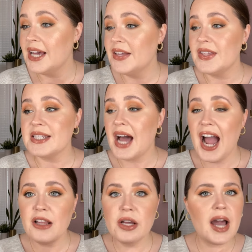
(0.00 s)
this
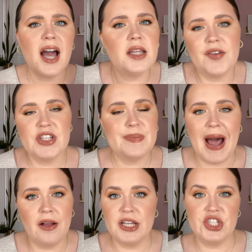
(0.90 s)
eye look. I love this
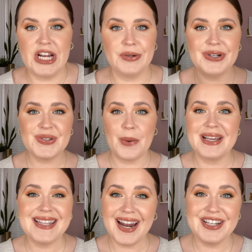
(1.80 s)
palette in general, so I'm
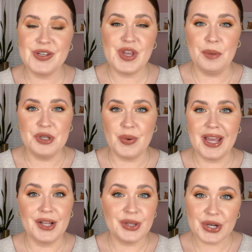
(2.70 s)
excited to keep
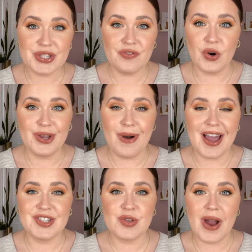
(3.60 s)
doing looks for you
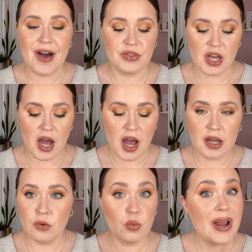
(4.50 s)
guys throughout the
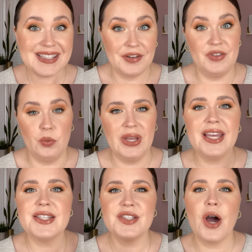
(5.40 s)
rest of the
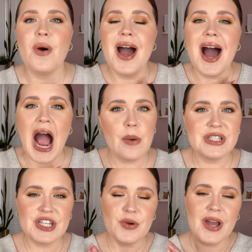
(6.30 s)
week. So I will
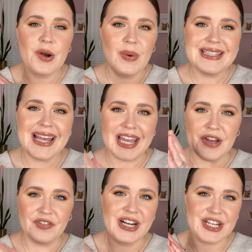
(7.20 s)
see you in one second for day